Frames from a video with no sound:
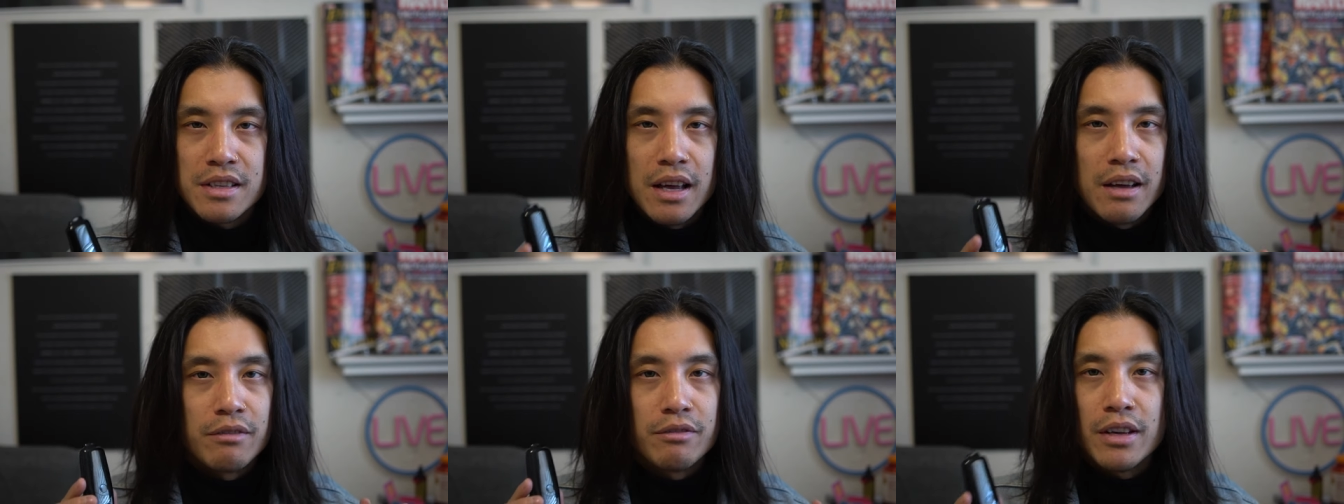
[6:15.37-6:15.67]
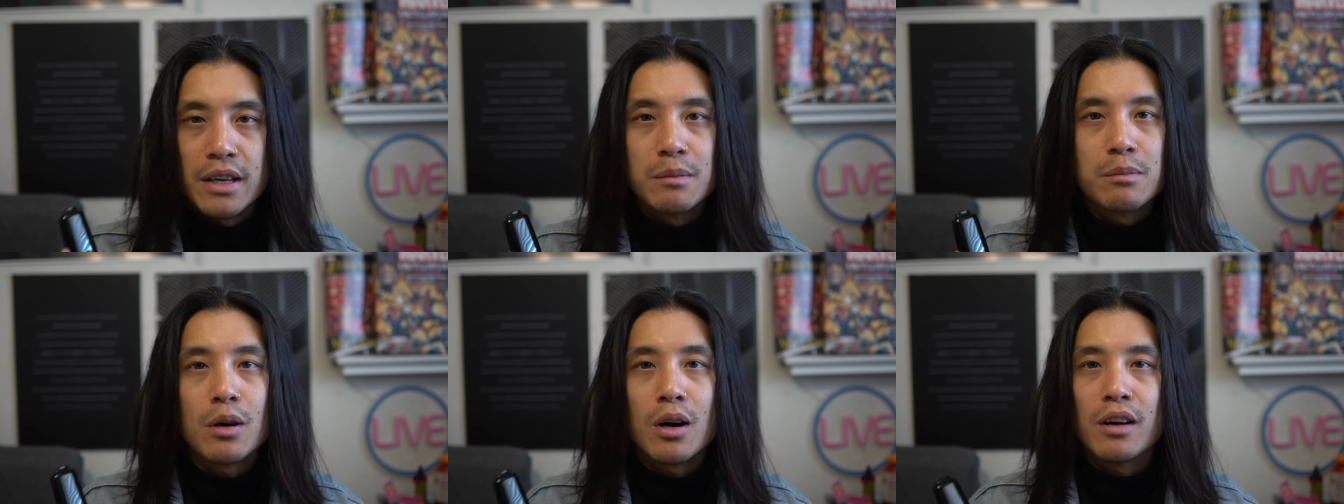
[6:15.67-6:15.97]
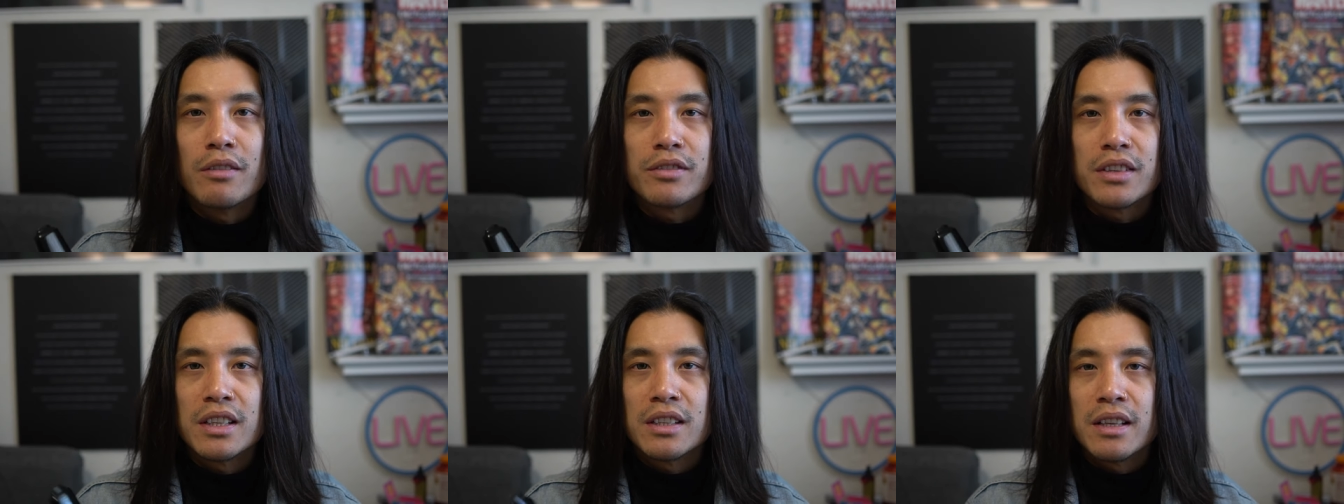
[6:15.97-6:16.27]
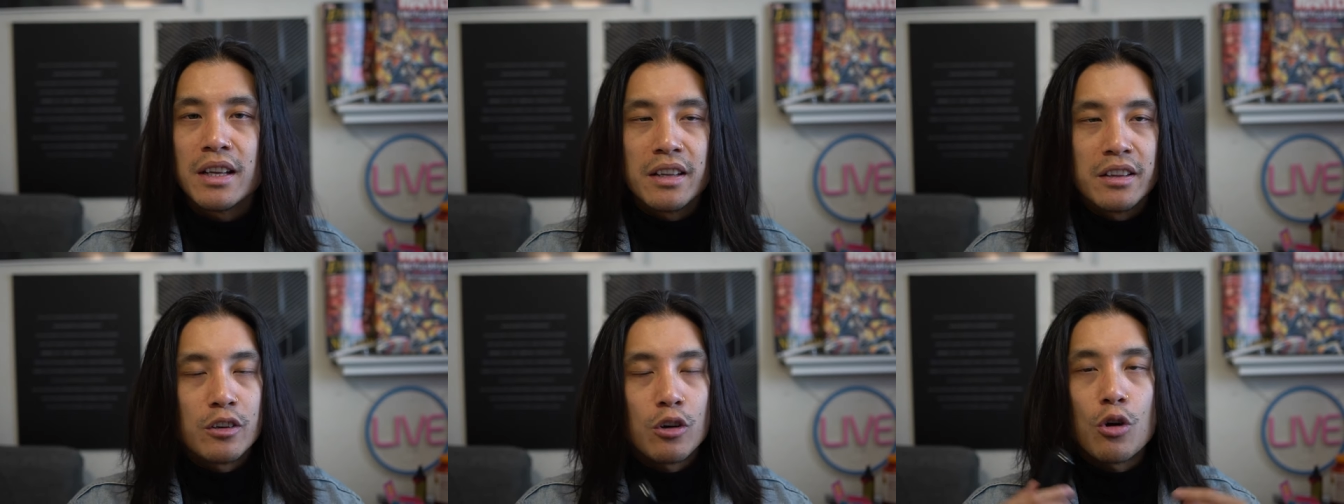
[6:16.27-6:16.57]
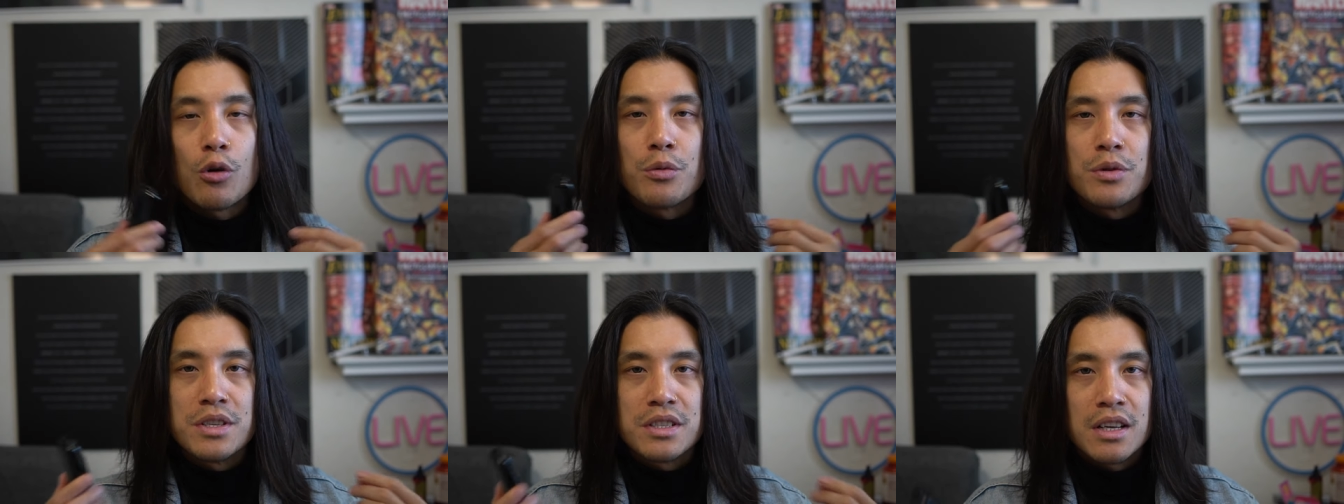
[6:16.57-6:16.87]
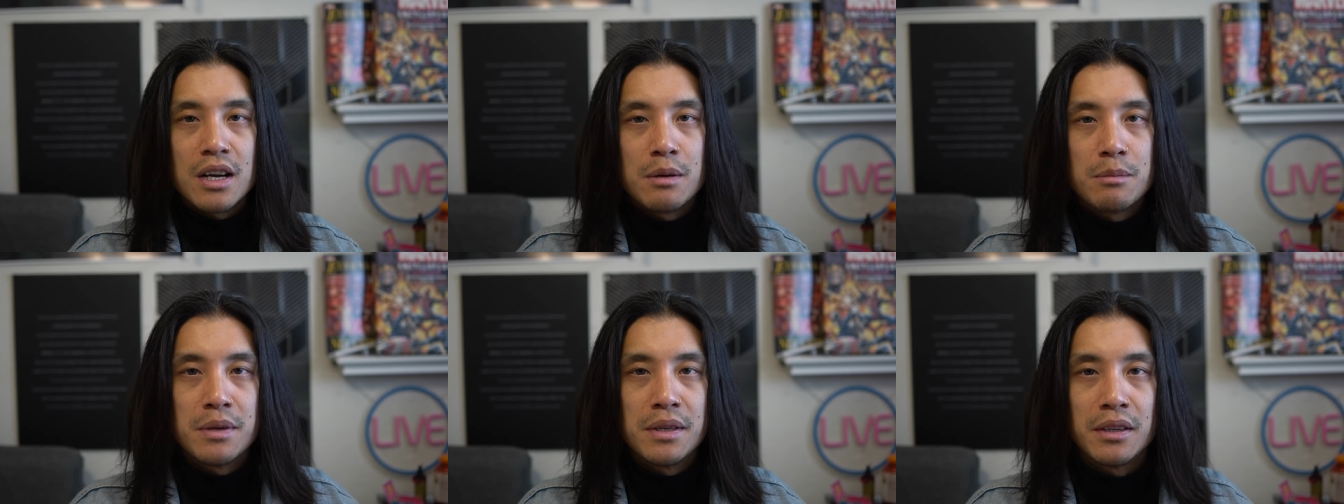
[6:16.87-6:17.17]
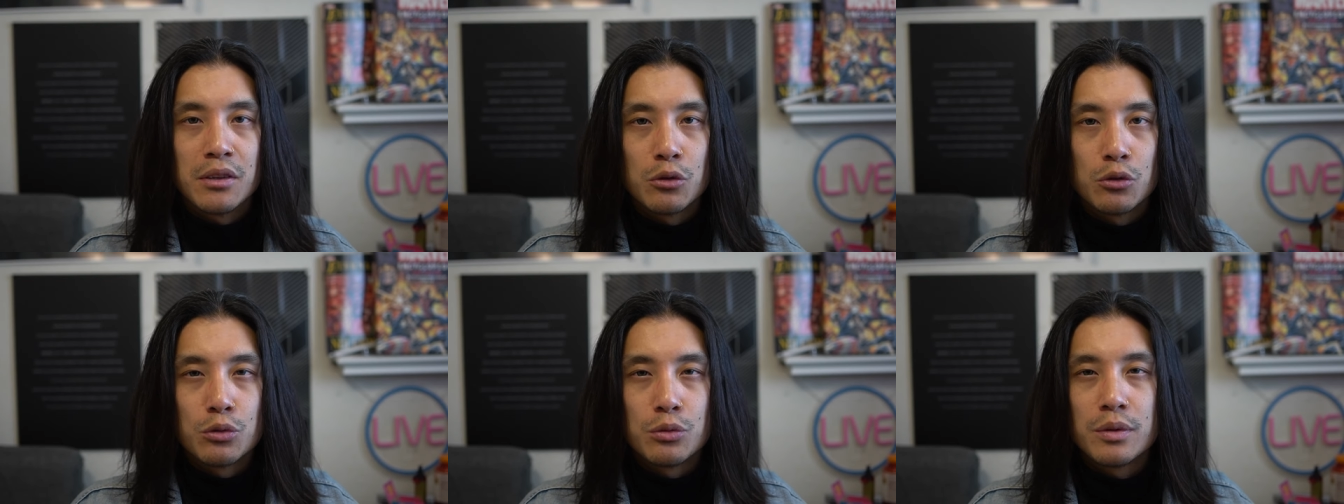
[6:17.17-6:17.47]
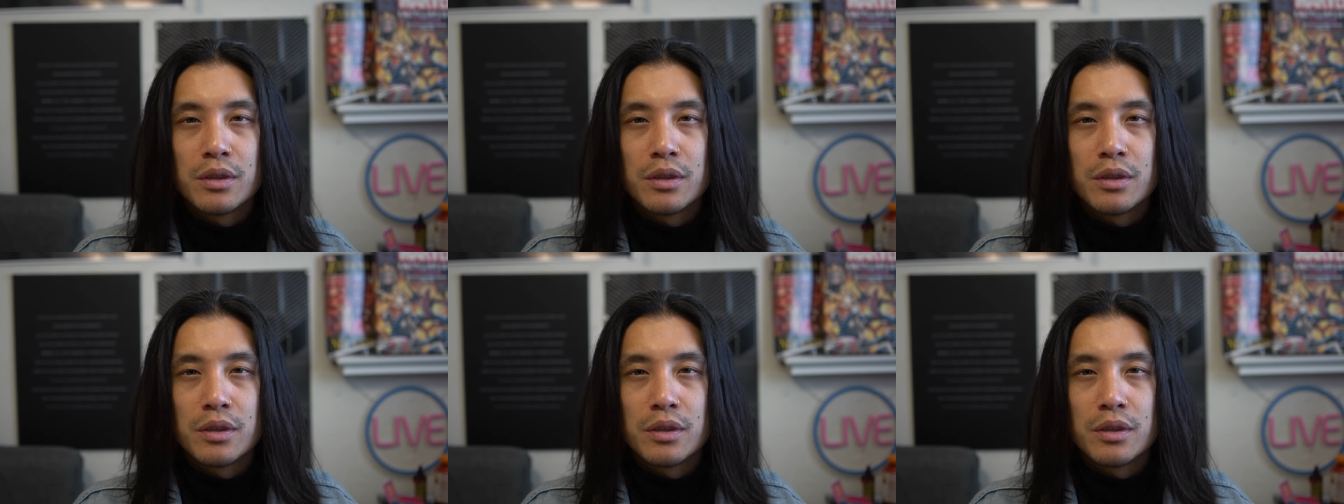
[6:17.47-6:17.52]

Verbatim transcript: that vape often and they're always coming through